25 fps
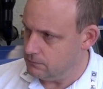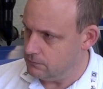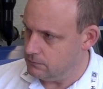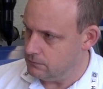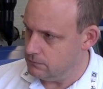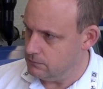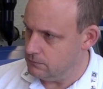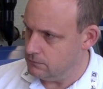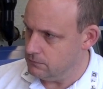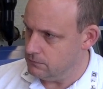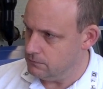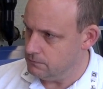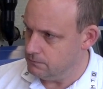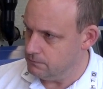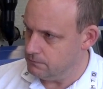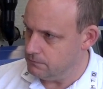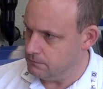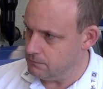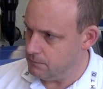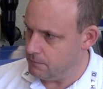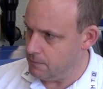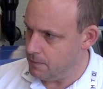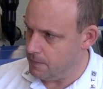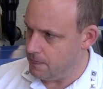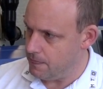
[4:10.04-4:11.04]

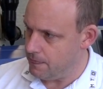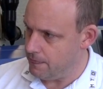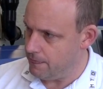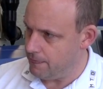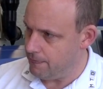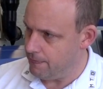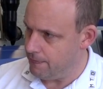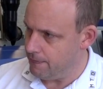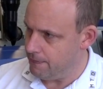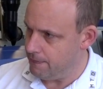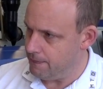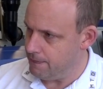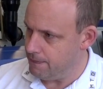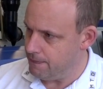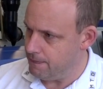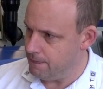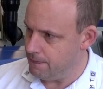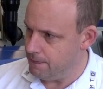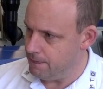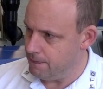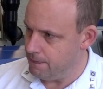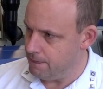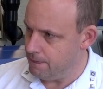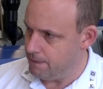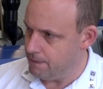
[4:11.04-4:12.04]

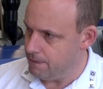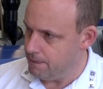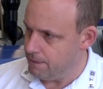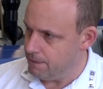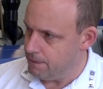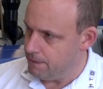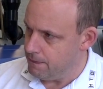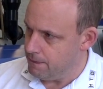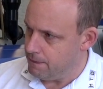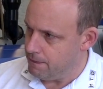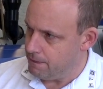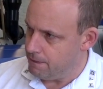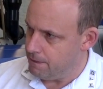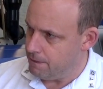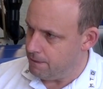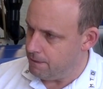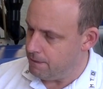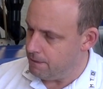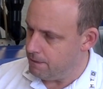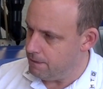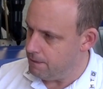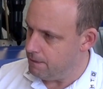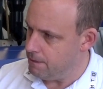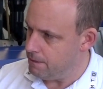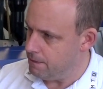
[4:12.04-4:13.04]

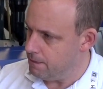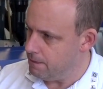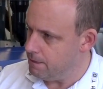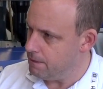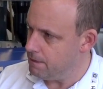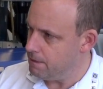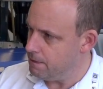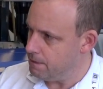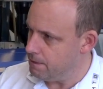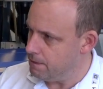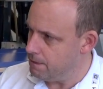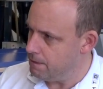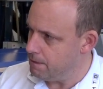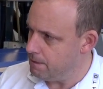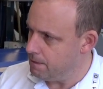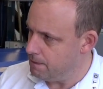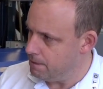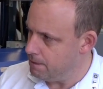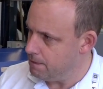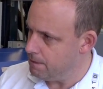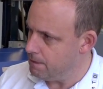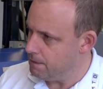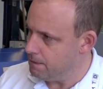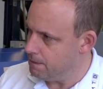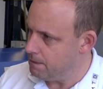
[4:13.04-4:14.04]

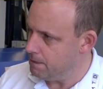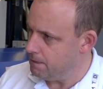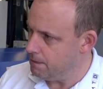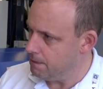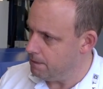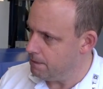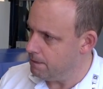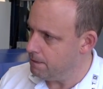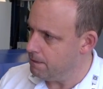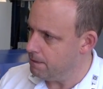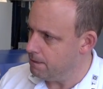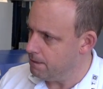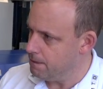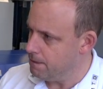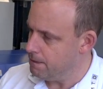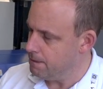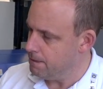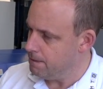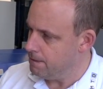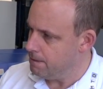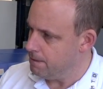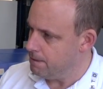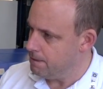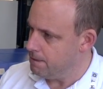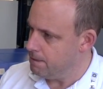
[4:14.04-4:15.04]

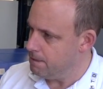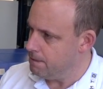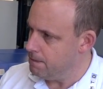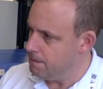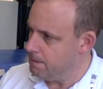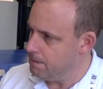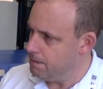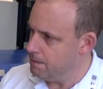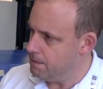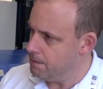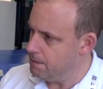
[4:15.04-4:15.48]
[no speech]